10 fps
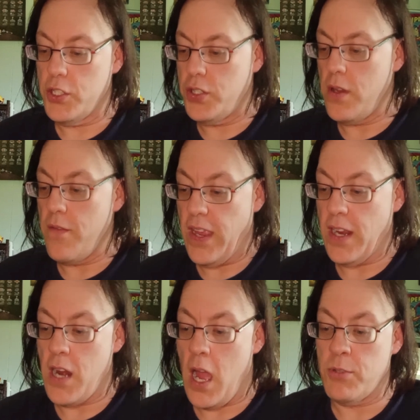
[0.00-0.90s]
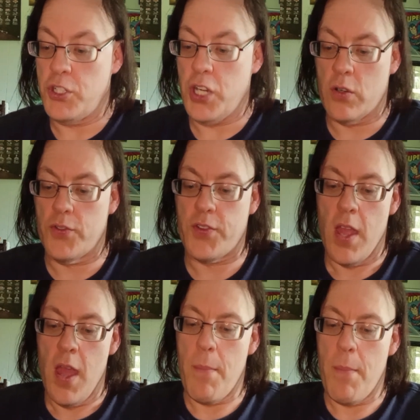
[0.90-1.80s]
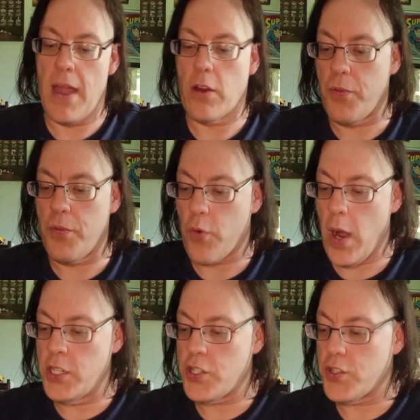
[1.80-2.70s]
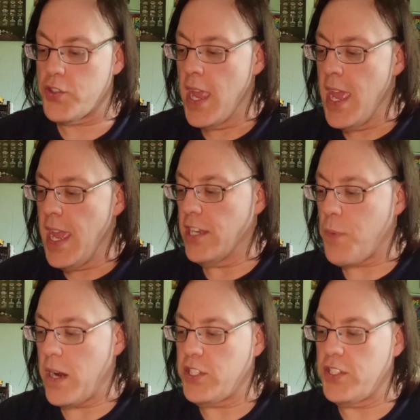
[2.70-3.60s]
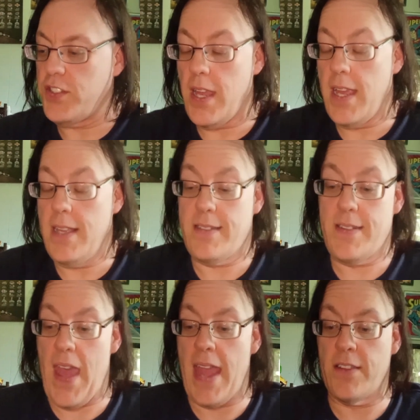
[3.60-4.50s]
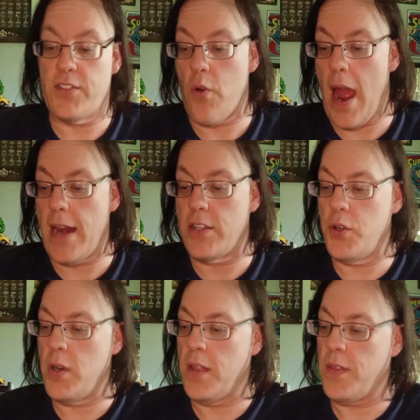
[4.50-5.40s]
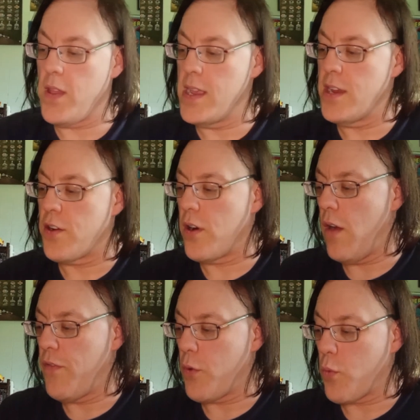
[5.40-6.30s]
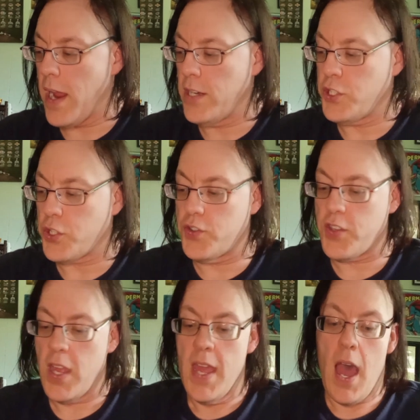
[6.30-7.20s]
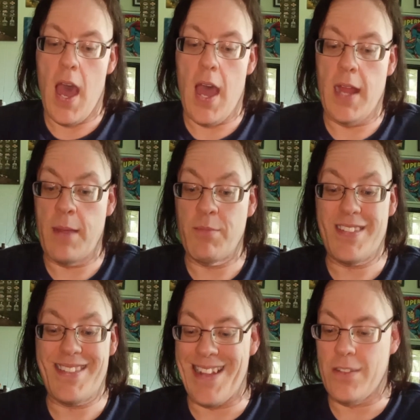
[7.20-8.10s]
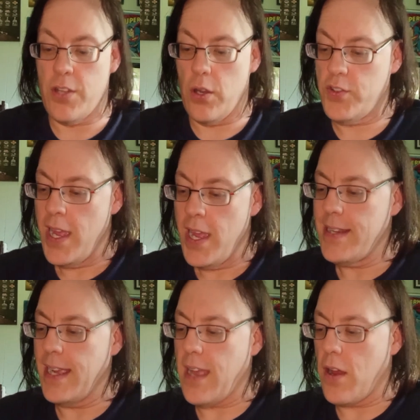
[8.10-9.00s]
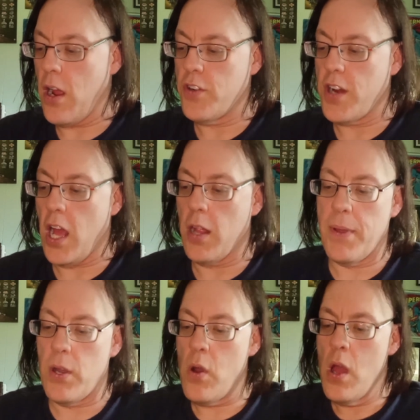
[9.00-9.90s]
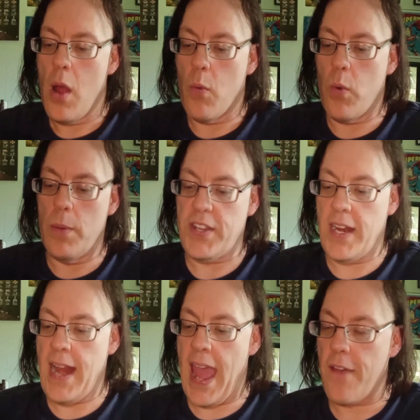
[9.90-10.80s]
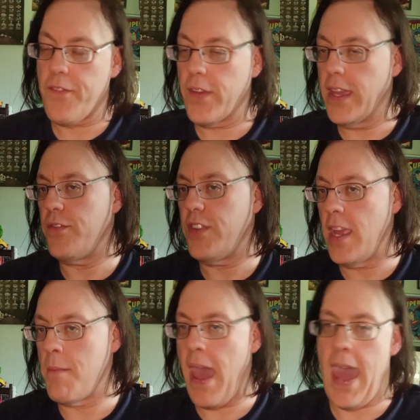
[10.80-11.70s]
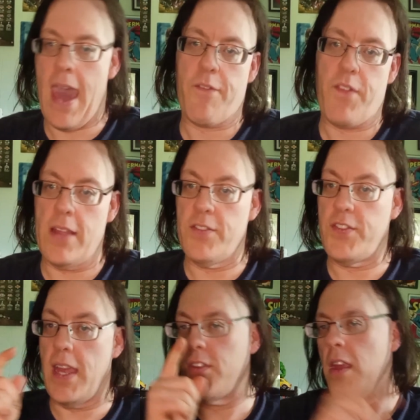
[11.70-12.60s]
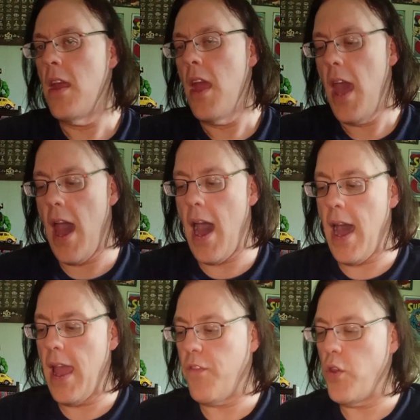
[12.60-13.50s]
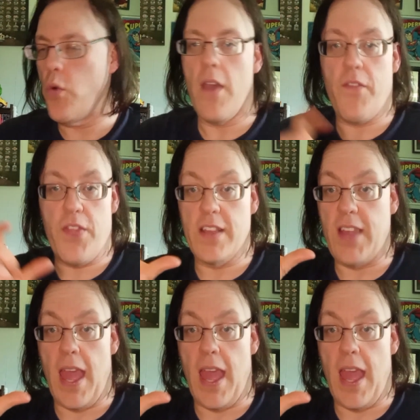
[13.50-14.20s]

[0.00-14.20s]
Vietnam jungles by a group of rangers. He expresses his thanks and gratitude, and the leader of the rangers, named Santos, takes out $100 bill, rips it in half, gives him half, and says, if this